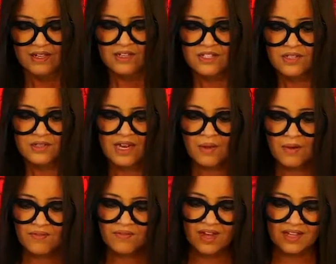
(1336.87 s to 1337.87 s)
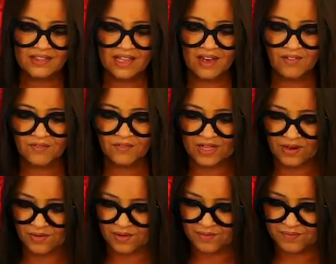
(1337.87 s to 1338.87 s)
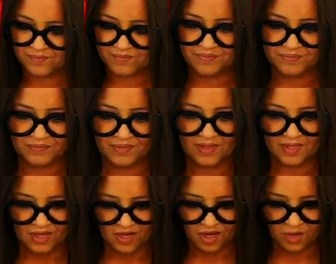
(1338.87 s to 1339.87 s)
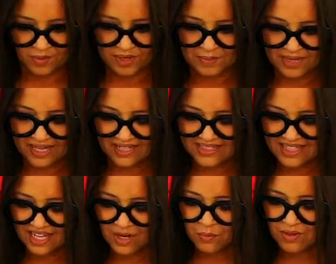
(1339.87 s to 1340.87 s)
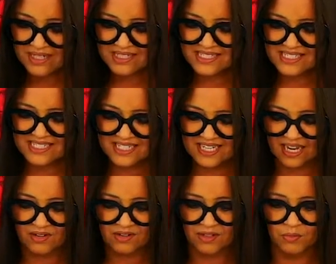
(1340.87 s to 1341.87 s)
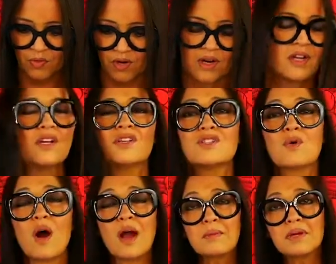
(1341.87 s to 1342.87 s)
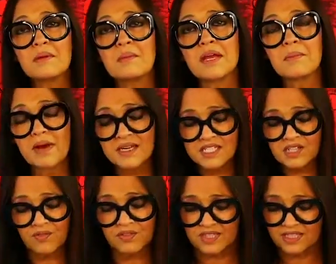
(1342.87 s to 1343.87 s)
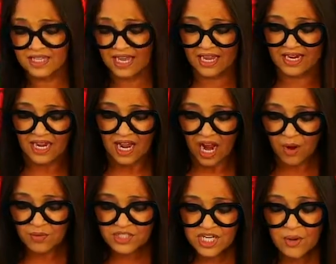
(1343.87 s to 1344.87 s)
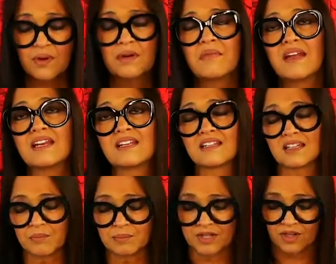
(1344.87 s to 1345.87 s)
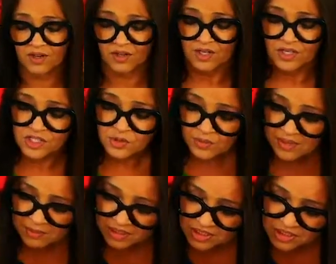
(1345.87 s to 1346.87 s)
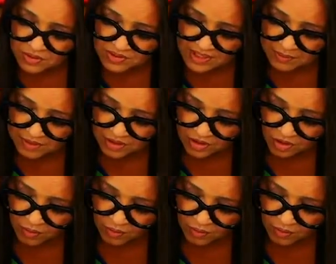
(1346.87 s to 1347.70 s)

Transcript: So now I've got that flower. Alrighty, but I think I want it to stick out a little more. So I'm gonna make mine different than that. I wish I would have made it a little bigger. So what I'm gonna do is I'm gonna go